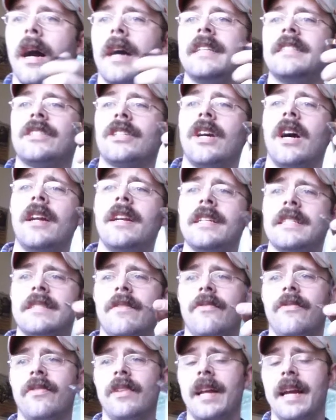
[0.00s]
Its cut is
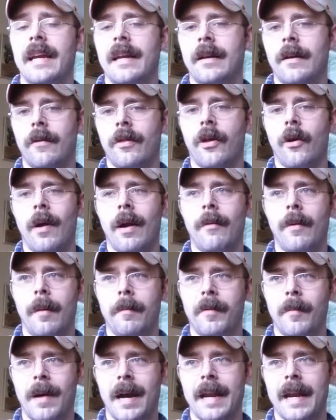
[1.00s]
a flake, though I
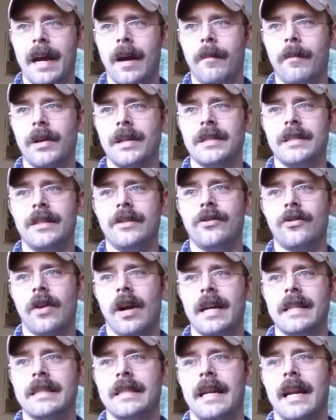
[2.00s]
rubbed mine out because it
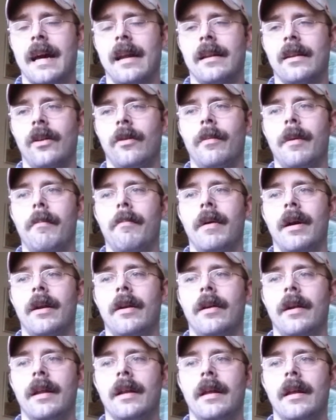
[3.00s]
dries it out a little bit
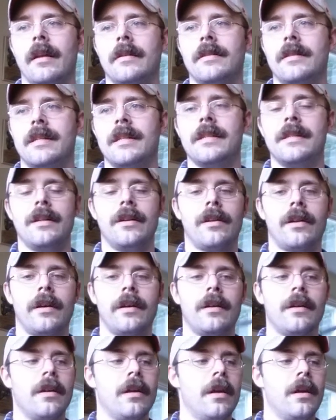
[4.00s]
better and it's easier
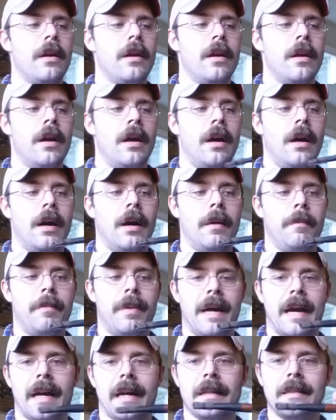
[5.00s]
to
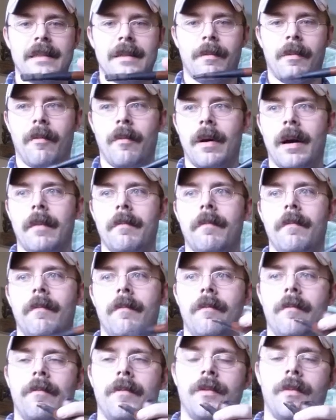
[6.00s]
pack in some of my
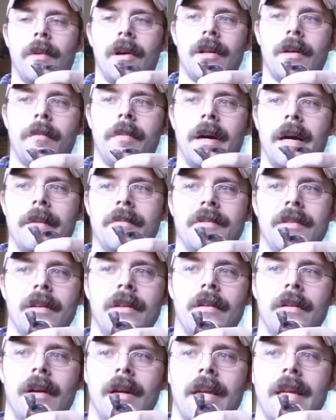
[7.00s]
smaller pipes
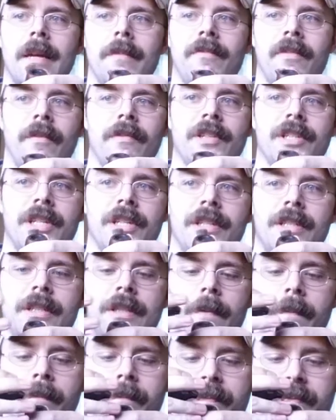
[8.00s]
I keep for
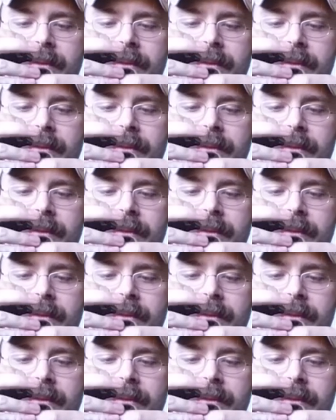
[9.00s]
Virginias.